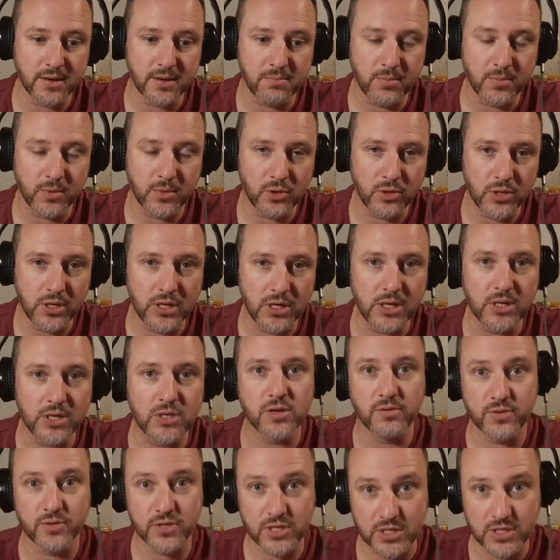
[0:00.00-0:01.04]
you need to,
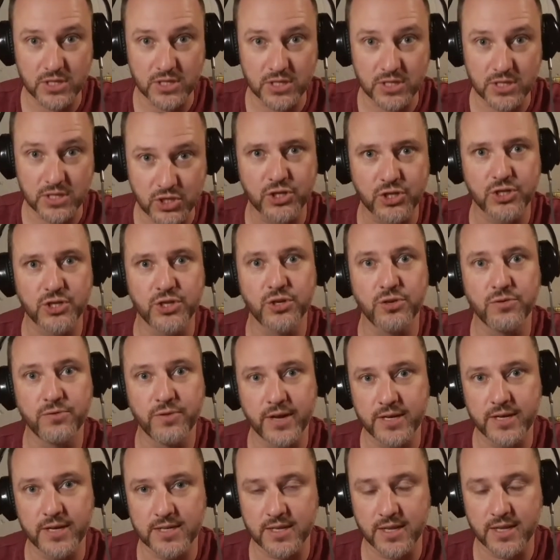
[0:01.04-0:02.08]
obviously, challenges you'd
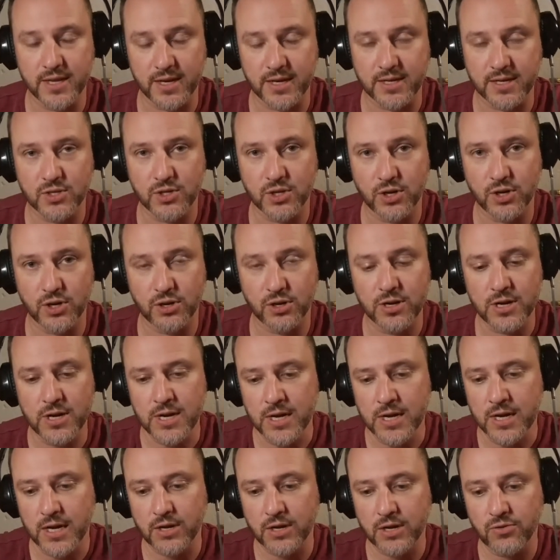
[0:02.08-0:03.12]
face there. So
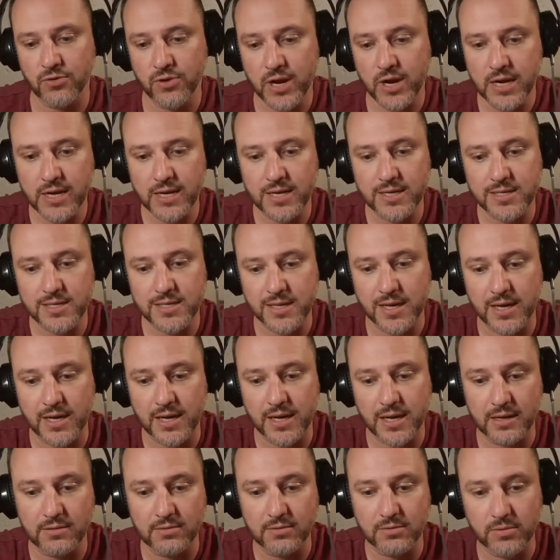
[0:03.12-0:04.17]
it really is
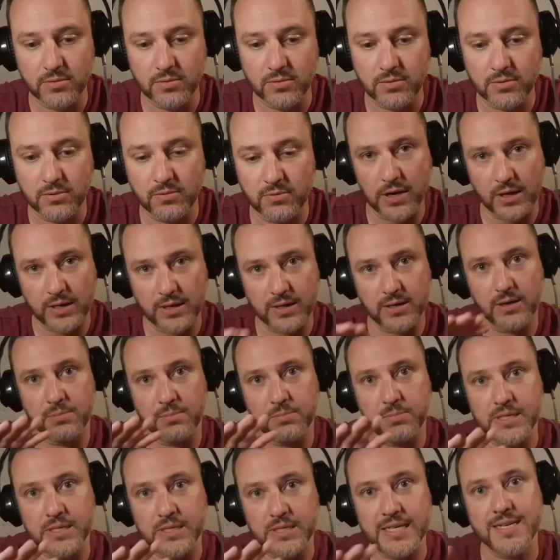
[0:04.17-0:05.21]
it
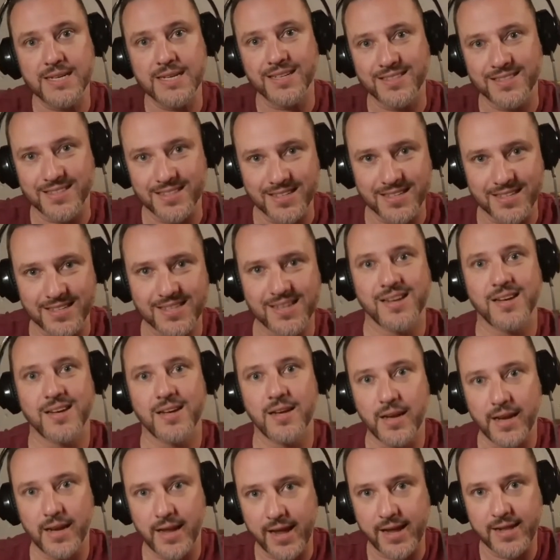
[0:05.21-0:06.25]
details the entire
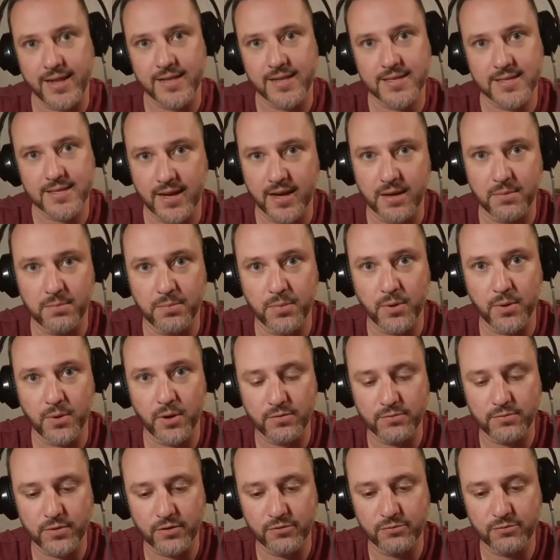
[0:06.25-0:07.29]
landscape
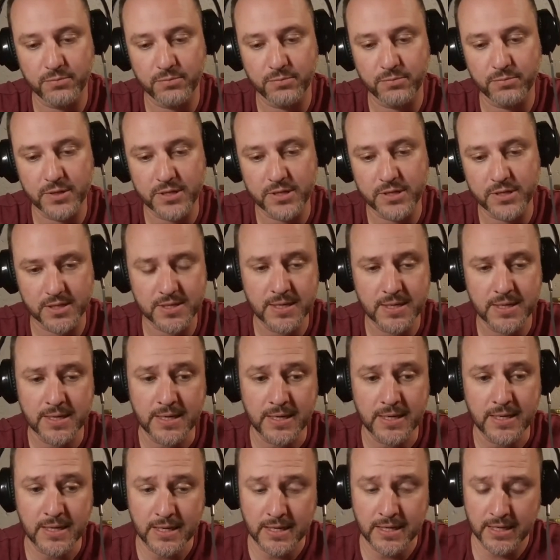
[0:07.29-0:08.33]
of business.
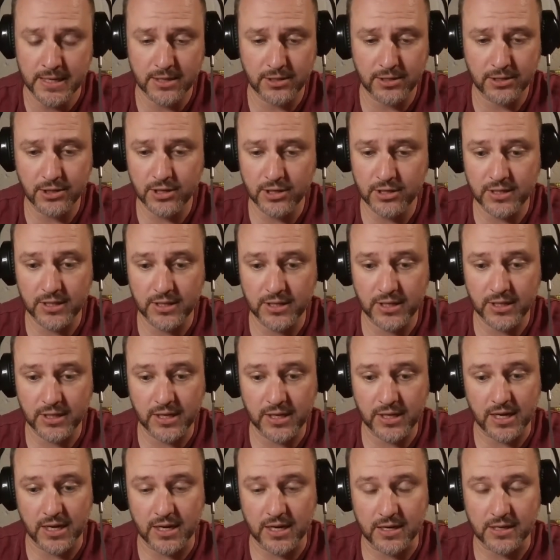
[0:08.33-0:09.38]
third thing
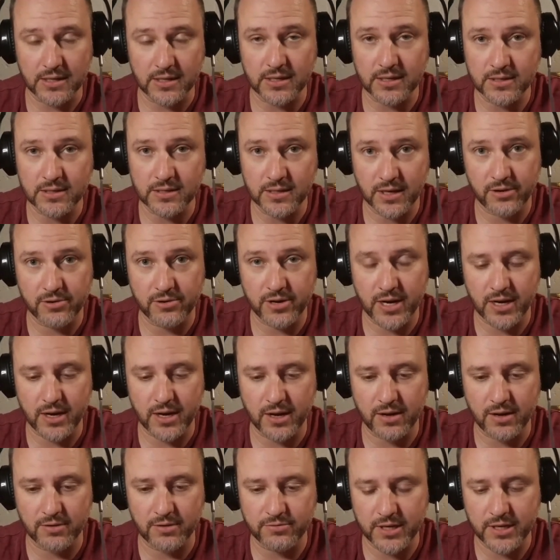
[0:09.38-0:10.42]
I really
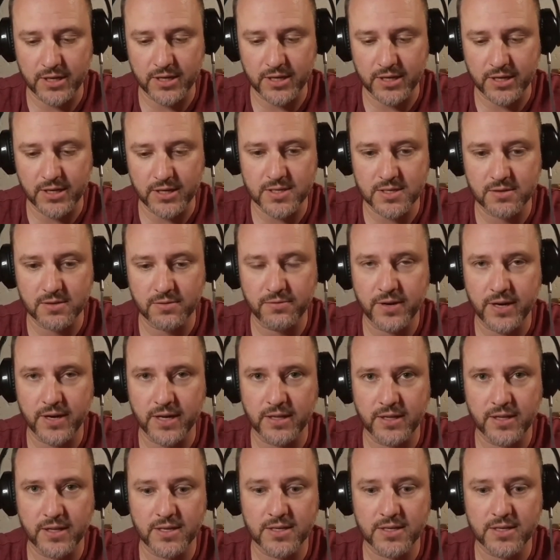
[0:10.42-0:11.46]
love is the
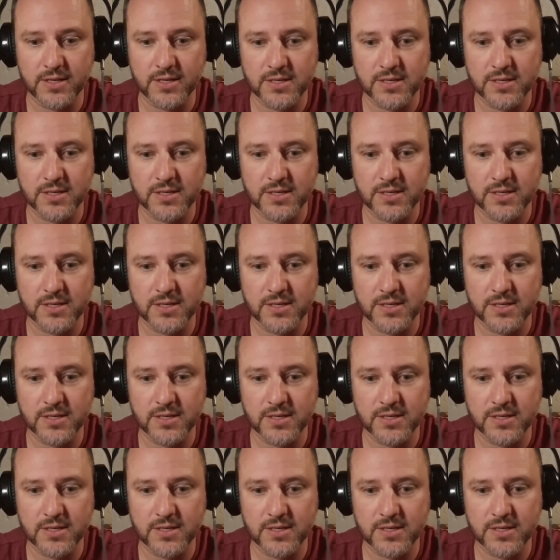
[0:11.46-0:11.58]
fact that,